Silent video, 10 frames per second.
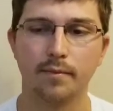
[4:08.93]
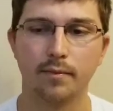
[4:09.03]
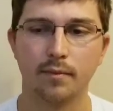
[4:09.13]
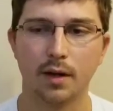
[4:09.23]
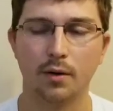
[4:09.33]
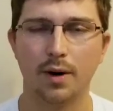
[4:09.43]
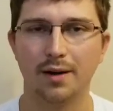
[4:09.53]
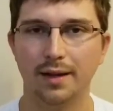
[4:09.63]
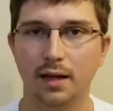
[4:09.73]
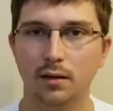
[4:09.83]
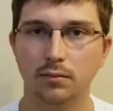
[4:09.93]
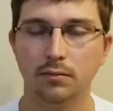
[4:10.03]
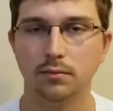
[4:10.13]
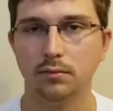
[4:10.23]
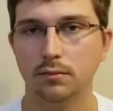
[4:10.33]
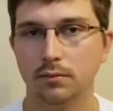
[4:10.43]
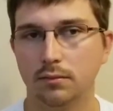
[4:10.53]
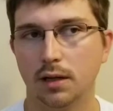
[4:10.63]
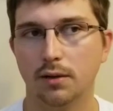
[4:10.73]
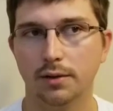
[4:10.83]
Around that.
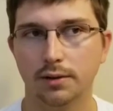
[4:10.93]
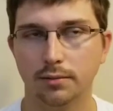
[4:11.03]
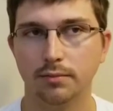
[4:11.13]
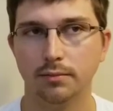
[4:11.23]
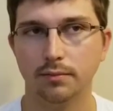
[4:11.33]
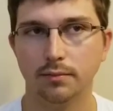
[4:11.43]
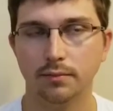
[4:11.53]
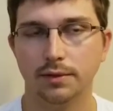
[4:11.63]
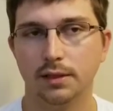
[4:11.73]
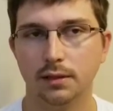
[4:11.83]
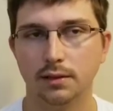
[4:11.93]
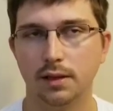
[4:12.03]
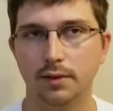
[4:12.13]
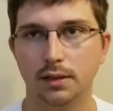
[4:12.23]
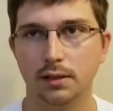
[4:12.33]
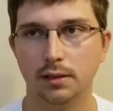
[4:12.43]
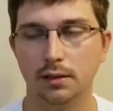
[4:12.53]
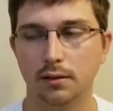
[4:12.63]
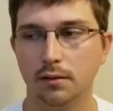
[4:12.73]
I was 17, I think.